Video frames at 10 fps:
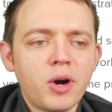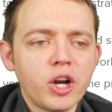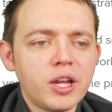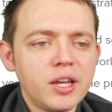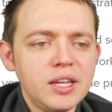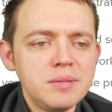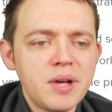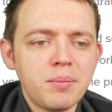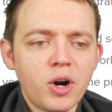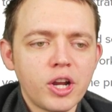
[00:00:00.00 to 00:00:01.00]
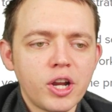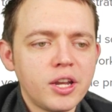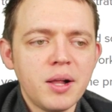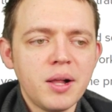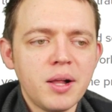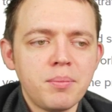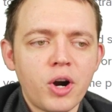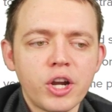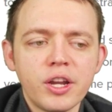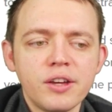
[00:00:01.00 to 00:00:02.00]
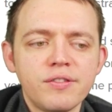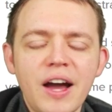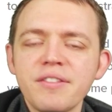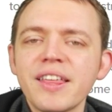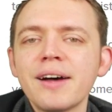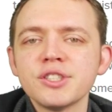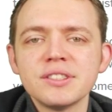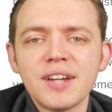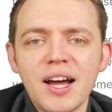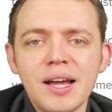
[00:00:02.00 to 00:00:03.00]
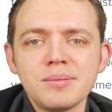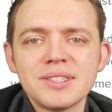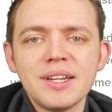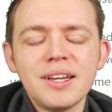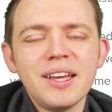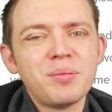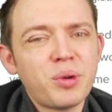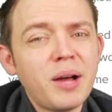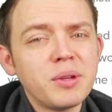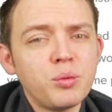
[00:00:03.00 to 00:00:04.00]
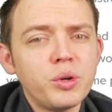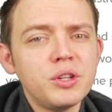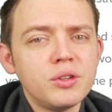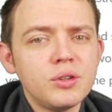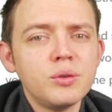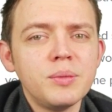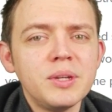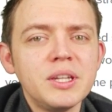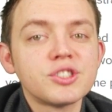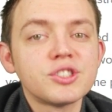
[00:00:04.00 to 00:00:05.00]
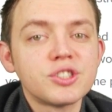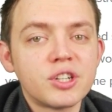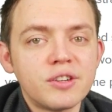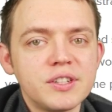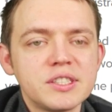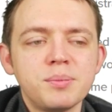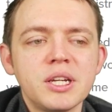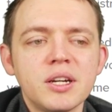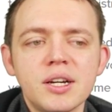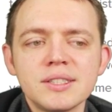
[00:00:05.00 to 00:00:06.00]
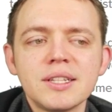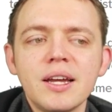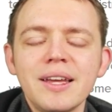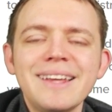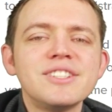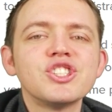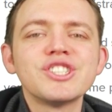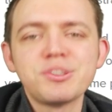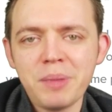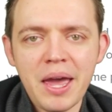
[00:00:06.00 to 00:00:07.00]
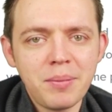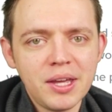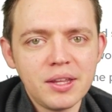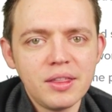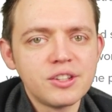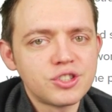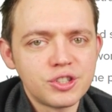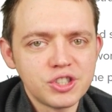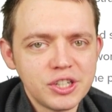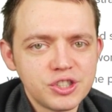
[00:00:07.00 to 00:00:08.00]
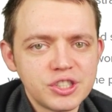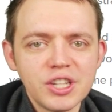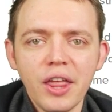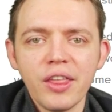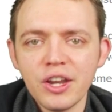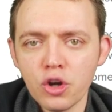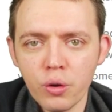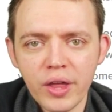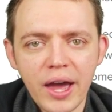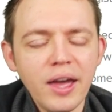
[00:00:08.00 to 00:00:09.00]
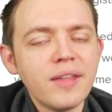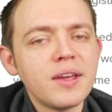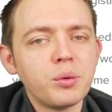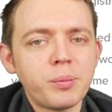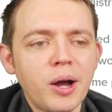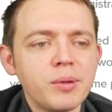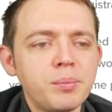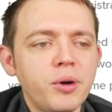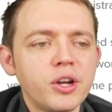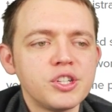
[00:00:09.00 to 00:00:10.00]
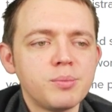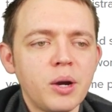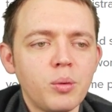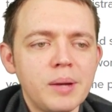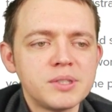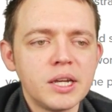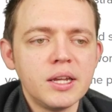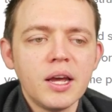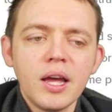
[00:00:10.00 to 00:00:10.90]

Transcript: marketing, email marketing, email marketing 5,000 times, it probably wouldn't do me a service because it's just spamming the search engines. They know that and they would probably punish my website.